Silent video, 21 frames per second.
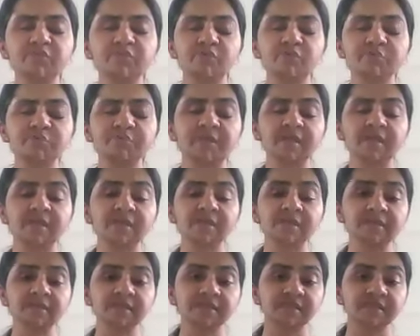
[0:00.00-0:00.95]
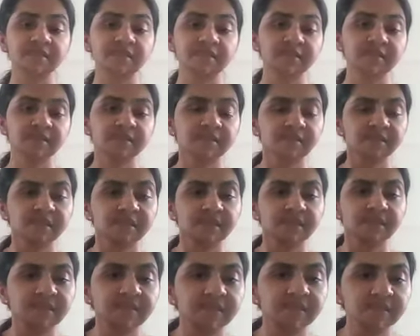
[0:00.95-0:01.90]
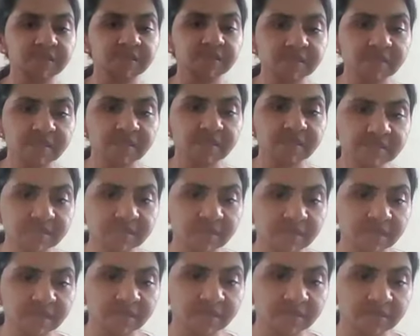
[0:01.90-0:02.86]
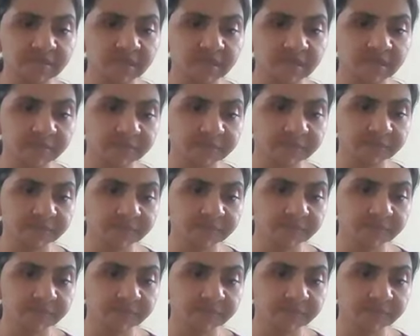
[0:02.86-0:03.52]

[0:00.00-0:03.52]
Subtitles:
your breath in the chest area.